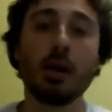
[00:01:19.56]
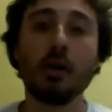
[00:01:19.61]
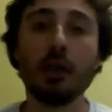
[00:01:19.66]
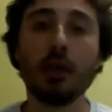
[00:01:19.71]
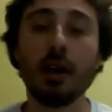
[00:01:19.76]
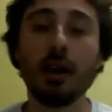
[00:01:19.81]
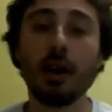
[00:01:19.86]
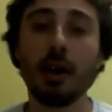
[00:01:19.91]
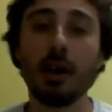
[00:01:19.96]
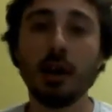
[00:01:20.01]

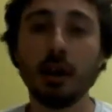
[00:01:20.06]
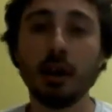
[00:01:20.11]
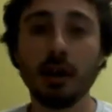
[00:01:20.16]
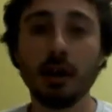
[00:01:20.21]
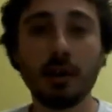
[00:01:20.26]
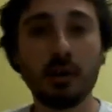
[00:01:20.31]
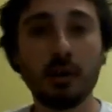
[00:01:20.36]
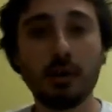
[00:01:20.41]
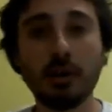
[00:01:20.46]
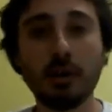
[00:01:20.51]
The
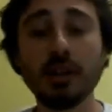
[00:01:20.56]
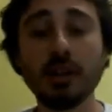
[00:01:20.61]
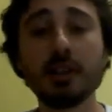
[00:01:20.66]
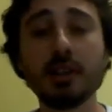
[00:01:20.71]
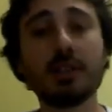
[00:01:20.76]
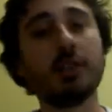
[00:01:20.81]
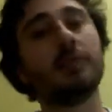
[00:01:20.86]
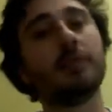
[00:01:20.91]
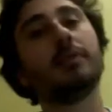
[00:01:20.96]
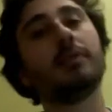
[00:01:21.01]

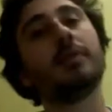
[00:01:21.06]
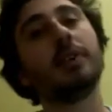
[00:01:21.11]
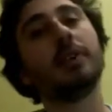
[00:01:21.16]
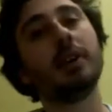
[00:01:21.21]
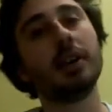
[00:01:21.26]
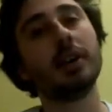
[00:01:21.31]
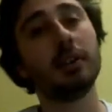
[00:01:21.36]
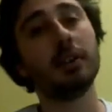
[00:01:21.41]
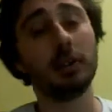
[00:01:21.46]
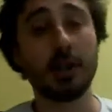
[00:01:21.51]
relative
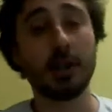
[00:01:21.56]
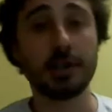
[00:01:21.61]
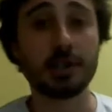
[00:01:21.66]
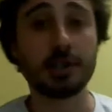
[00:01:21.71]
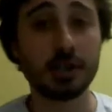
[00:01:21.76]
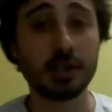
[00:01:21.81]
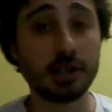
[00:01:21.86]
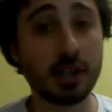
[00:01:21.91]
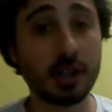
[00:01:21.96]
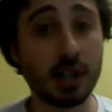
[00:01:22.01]

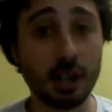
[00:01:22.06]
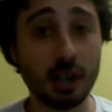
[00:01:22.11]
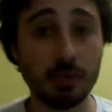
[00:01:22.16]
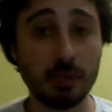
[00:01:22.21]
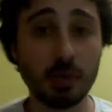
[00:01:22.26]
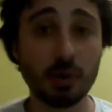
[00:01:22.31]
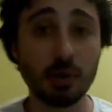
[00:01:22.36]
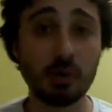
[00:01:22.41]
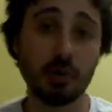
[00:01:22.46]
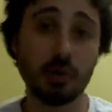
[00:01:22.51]
directions in
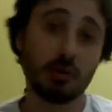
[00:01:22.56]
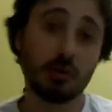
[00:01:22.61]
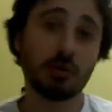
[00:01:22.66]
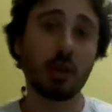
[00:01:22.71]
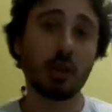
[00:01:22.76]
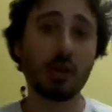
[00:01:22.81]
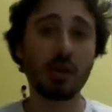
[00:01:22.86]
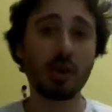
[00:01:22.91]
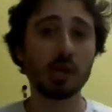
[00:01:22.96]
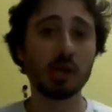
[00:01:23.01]
Hebrew
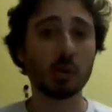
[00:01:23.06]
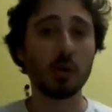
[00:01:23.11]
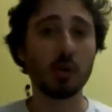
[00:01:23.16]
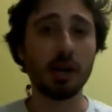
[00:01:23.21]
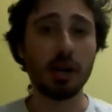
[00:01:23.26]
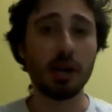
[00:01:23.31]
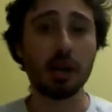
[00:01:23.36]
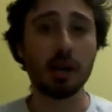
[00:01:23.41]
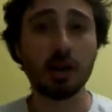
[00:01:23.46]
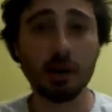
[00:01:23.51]
go this
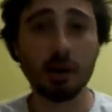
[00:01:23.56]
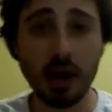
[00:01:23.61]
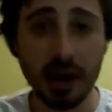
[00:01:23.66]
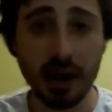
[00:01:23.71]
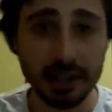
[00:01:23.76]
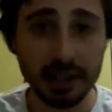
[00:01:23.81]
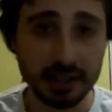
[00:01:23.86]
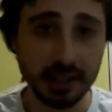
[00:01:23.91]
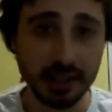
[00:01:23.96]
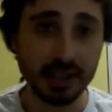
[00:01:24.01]
way.
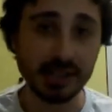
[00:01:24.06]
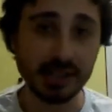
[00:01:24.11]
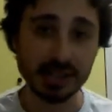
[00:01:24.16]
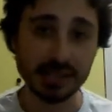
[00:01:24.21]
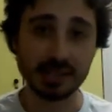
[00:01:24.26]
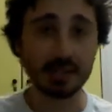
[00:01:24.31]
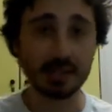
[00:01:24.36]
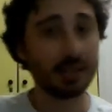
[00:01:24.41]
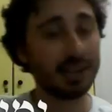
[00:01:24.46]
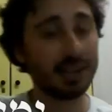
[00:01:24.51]
Right is
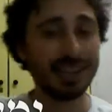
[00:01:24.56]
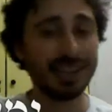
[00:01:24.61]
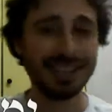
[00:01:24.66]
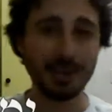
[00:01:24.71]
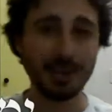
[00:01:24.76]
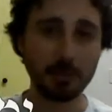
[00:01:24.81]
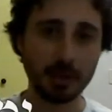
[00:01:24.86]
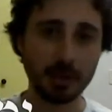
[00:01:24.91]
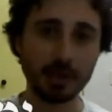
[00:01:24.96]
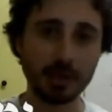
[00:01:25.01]

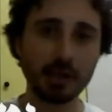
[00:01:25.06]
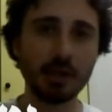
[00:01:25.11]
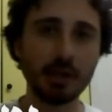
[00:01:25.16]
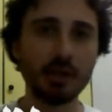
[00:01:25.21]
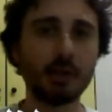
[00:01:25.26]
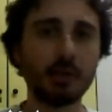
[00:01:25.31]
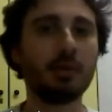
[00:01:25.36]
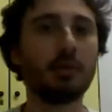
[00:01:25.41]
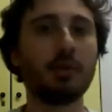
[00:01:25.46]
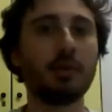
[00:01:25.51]
yamin
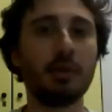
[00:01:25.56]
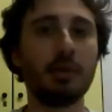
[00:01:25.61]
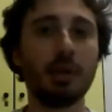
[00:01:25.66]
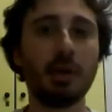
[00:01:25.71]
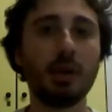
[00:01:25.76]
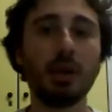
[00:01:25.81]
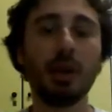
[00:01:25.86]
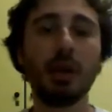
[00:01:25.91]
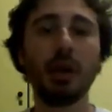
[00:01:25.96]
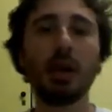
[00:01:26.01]

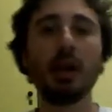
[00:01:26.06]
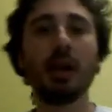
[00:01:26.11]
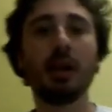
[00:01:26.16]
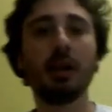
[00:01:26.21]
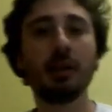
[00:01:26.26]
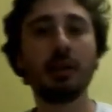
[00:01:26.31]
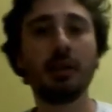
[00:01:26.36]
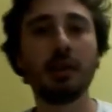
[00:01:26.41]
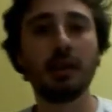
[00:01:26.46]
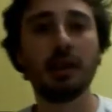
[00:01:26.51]

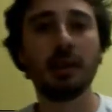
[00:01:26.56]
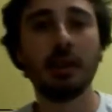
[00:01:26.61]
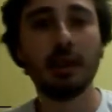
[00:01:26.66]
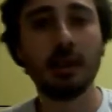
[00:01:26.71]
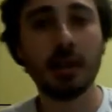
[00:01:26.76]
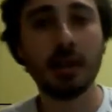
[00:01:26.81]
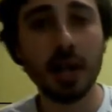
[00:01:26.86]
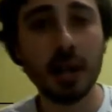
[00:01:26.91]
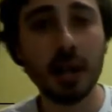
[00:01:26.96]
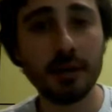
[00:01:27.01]
and
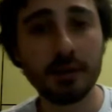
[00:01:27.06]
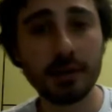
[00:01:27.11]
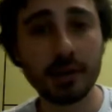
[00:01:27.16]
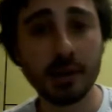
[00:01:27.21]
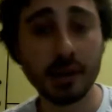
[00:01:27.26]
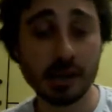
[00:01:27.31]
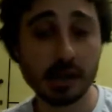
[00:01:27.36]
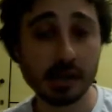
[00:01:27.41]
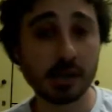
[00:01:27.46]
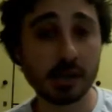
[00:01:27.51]
left
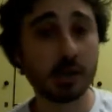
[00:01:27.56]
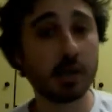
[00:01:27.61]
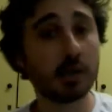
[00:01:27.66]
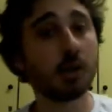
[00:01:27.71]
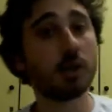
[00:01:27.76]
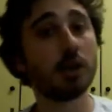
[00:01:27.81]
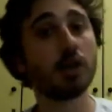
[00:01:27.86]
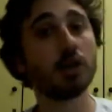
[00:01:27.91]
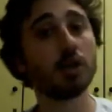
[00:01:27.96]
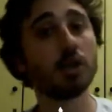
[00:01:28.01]
is
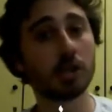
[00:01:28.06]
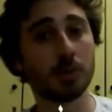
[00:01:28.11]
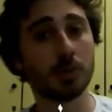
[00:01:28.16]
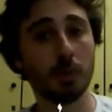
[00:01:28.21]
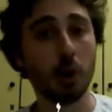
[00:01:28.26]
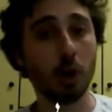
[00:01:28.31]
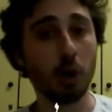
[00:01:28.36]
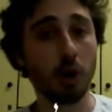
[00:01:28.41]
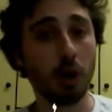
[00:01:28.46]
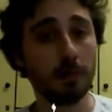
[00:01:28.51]

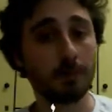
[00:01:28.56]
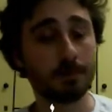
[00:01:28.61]
small.